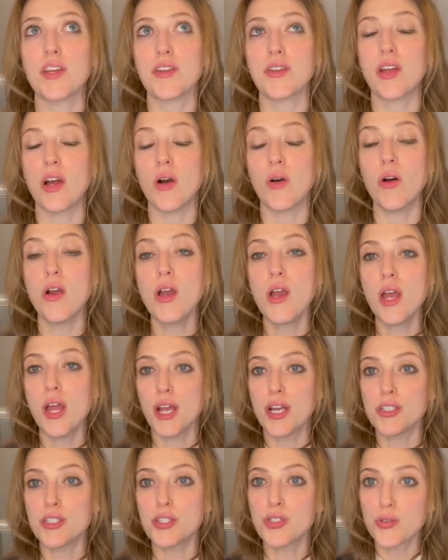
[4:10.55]
you know,
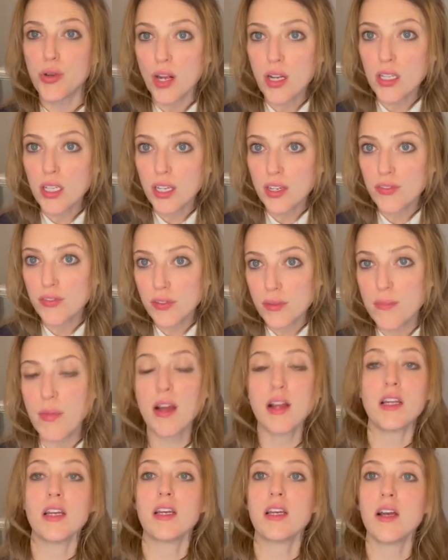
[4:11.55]
is struggling for money.